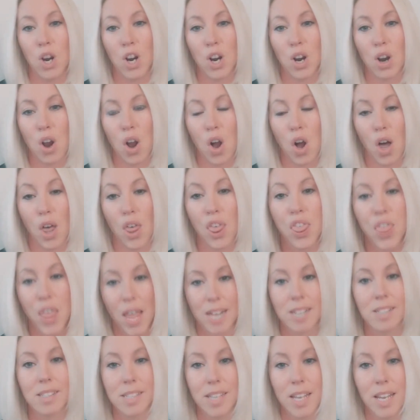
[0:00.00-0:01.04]

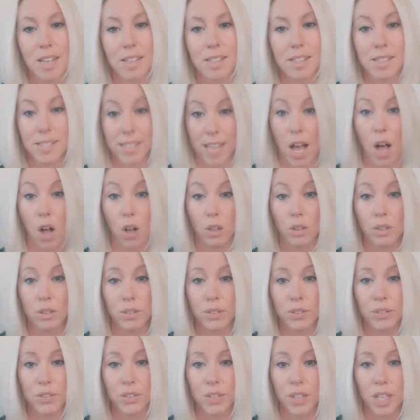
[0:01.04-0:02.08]
authentic
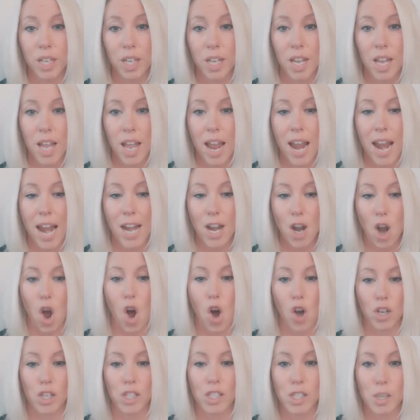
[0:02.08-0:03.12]
self in order
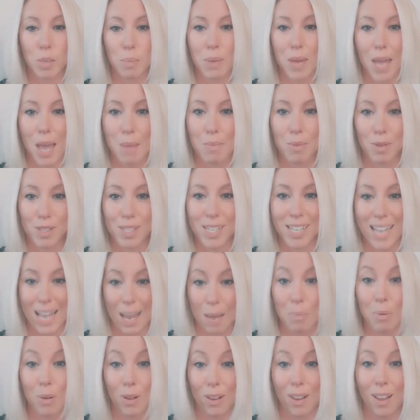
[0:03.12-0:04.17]
to be able to
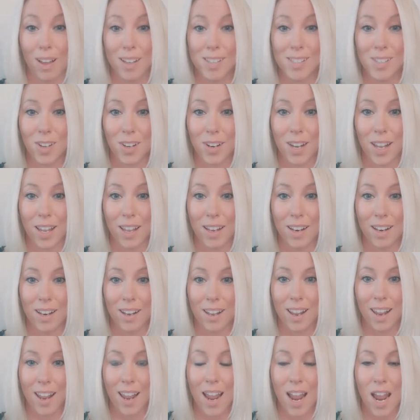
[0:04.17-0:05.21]
capitalize on it.
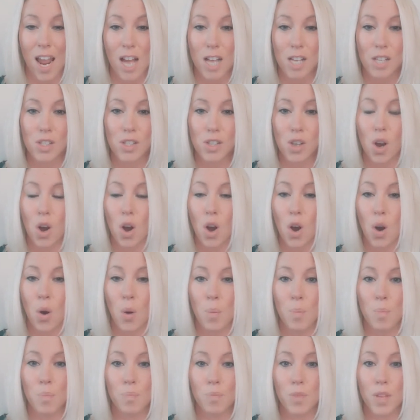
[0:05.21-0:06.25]
So,
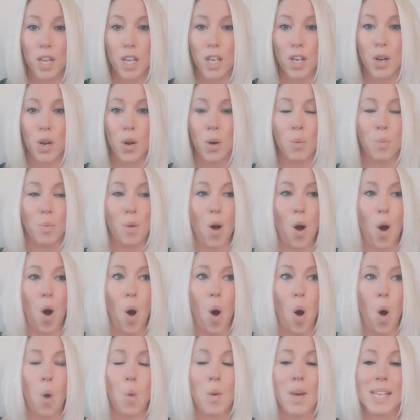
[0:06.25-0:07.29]

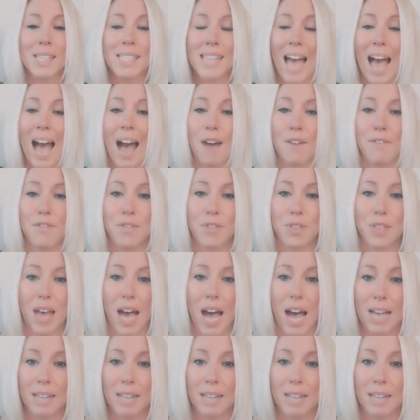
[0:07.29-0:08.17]
always have that